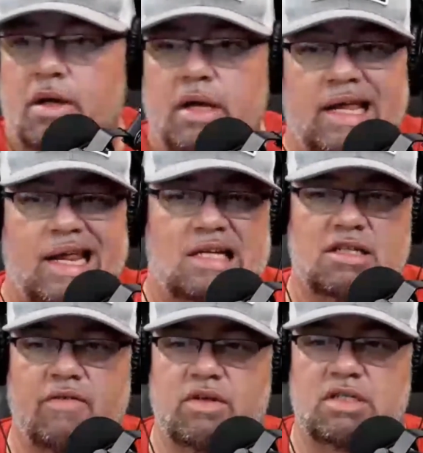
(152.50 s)
it has
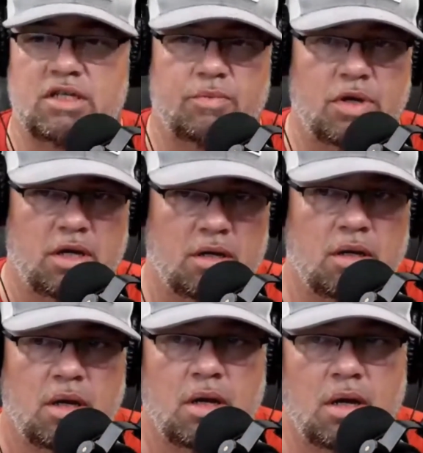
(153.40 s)
obviously been
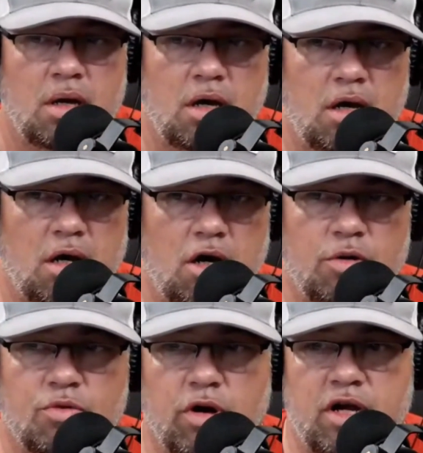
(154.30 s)
uh,
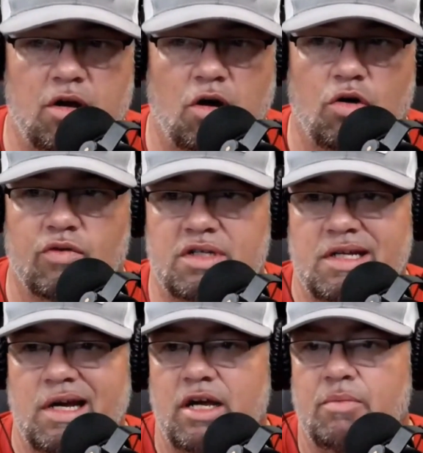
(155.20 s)
upgraded over
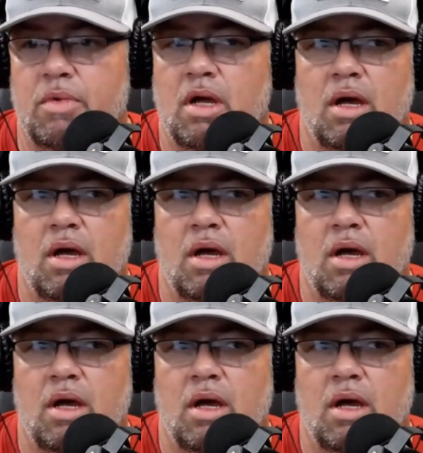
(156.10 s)
time.